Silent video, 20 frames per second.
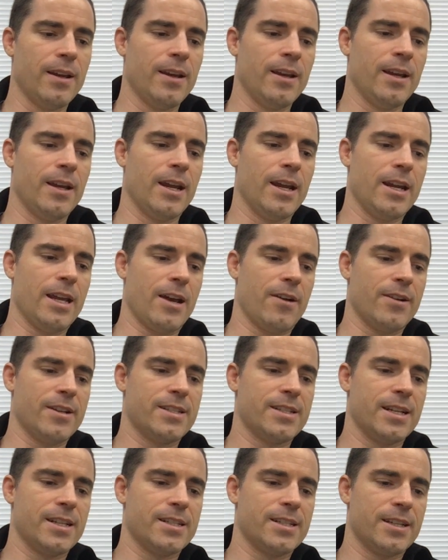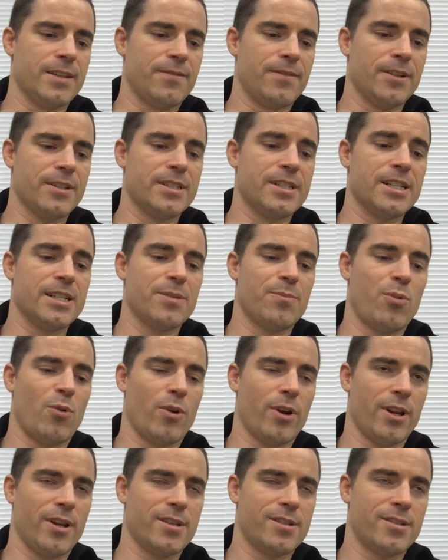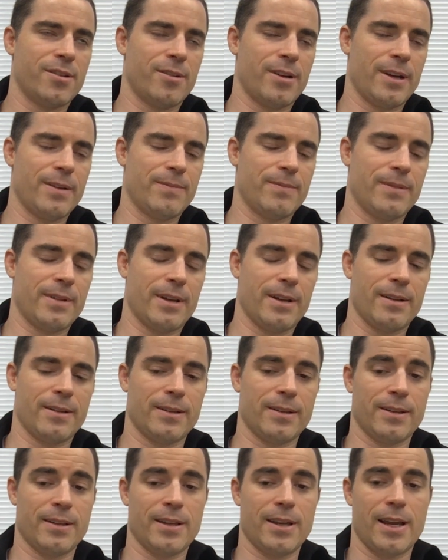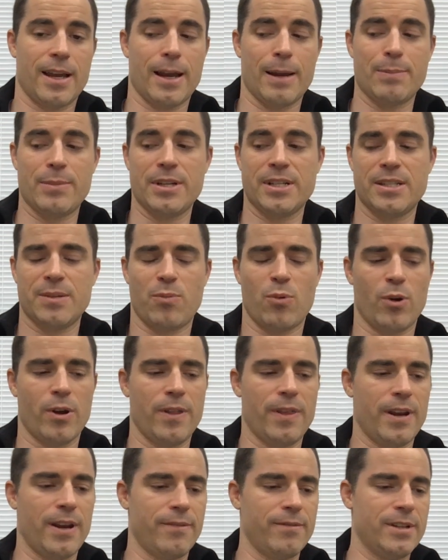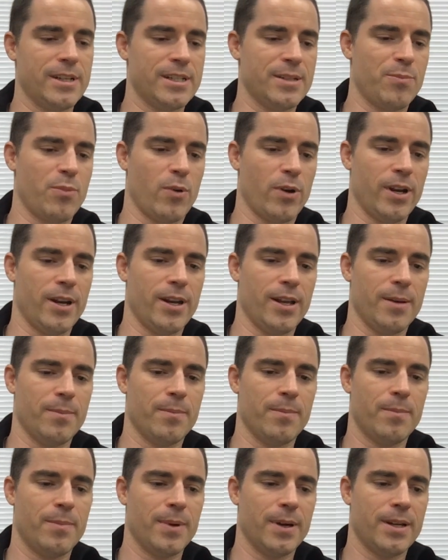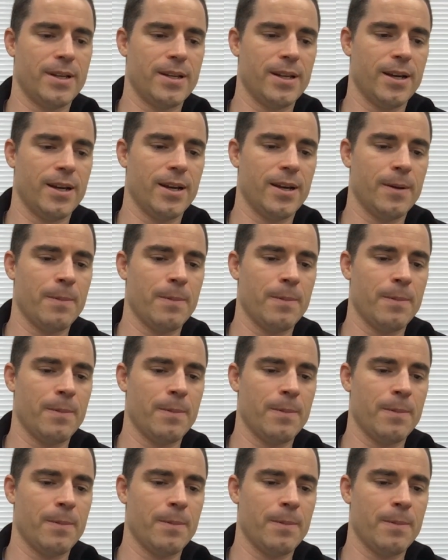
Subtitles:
anyhow, he says that he feels disappointed, so I'm disappointed that I've disappointed him. But